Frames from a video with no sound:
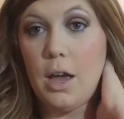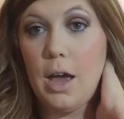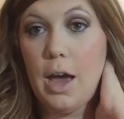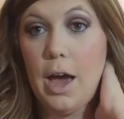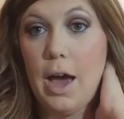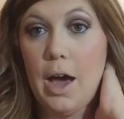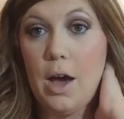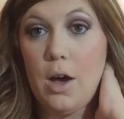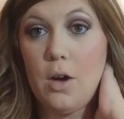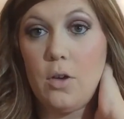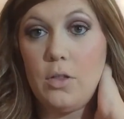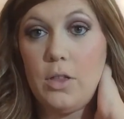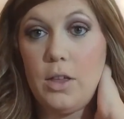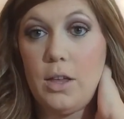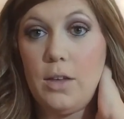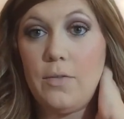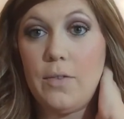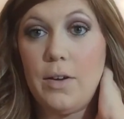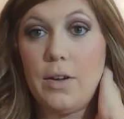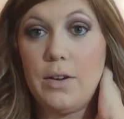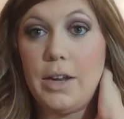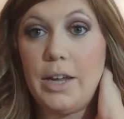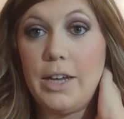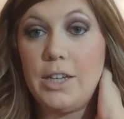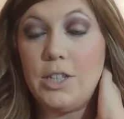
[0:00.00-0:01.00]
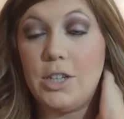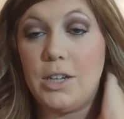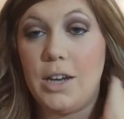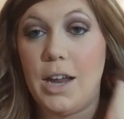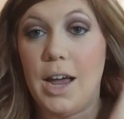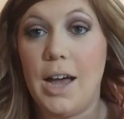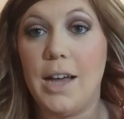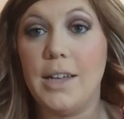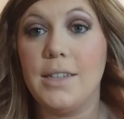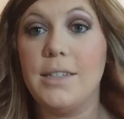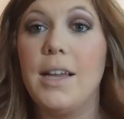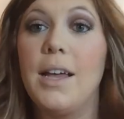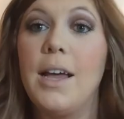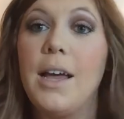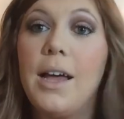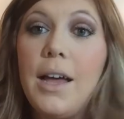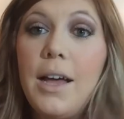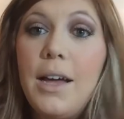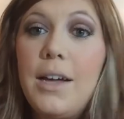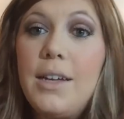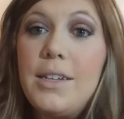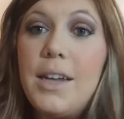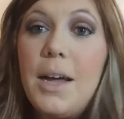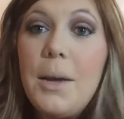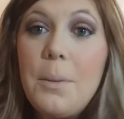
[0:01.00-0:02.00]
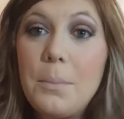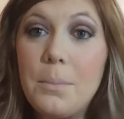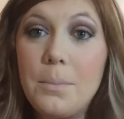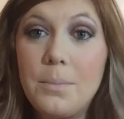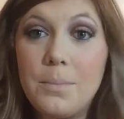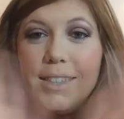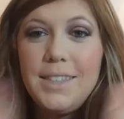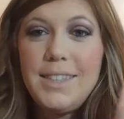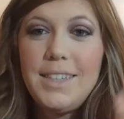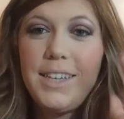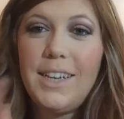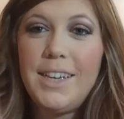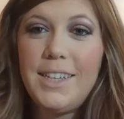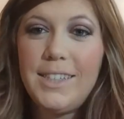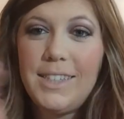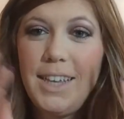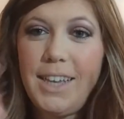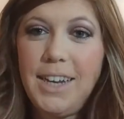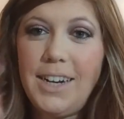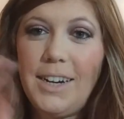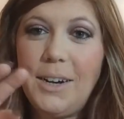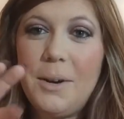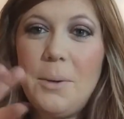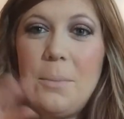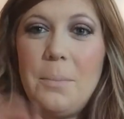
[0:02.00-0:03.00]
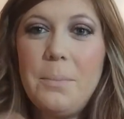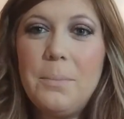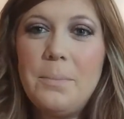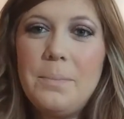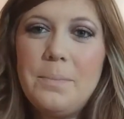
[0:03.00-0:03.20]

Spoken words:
how the foundation has held up. See you guys later.